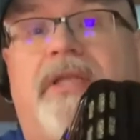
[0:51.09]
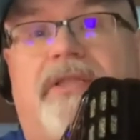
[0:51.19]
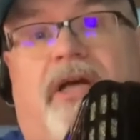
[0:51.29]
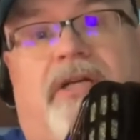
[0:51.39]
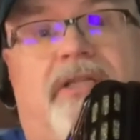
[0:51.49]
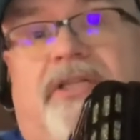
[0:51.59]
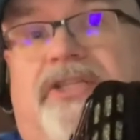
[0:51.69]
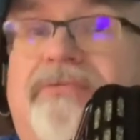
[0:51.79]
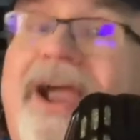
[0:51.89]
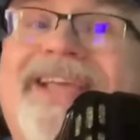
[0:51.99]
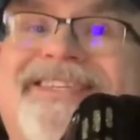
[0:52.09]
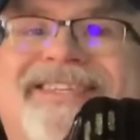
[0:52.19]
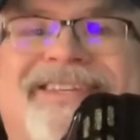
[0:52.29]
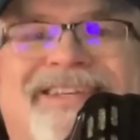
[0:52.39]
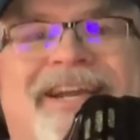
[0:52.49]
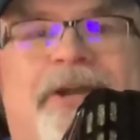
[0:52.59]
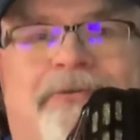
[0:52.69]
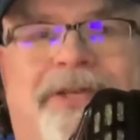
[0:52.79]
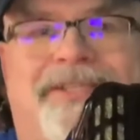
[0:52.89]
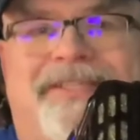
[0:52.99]
Douglas Rice,
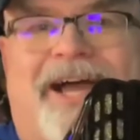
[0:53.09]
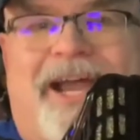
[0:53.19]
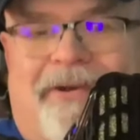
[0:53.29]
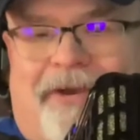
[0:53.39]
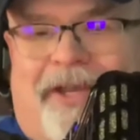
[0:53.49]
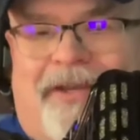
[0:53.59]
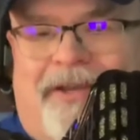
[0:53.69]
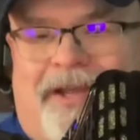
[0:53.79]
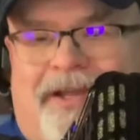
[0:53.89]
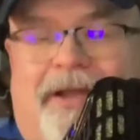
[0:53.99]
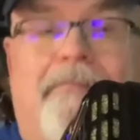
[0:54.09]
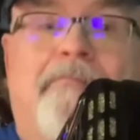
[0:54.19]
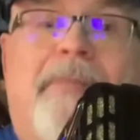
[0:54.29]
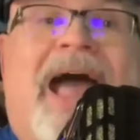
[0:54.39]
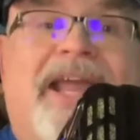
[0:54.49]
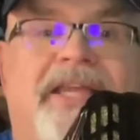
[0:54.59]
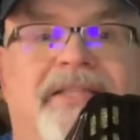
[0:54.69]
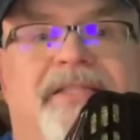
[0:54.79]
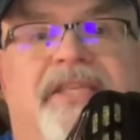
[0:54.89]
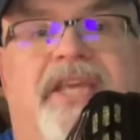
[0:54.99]
retiring. Come back
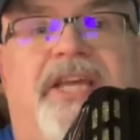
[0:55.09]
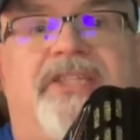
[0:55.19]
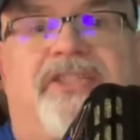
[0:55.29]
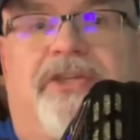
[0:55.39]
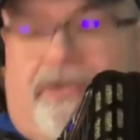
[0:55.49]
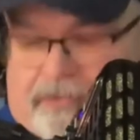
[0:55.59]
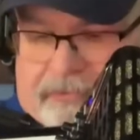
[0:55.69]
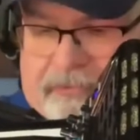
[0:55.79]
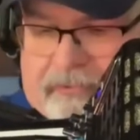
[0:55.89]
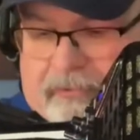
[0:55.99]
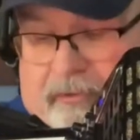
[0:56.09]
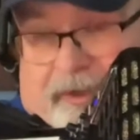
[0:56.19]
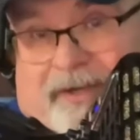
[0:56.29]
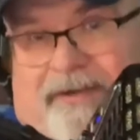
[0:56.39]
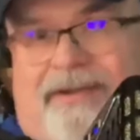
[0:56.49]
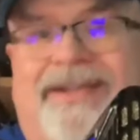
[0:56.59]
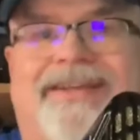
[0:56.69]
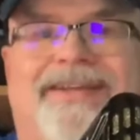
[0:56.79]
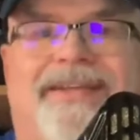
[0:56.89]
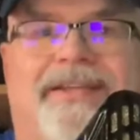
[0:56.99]
and see us soon.
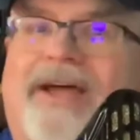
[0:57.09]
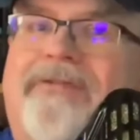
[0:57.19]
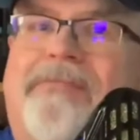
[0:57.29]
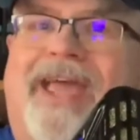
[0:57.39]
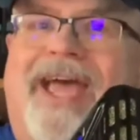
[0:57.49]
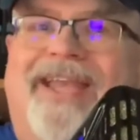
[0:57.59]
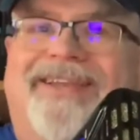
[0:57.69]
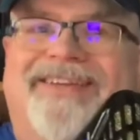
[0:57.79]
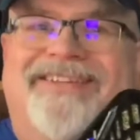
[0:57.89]
Love you, man.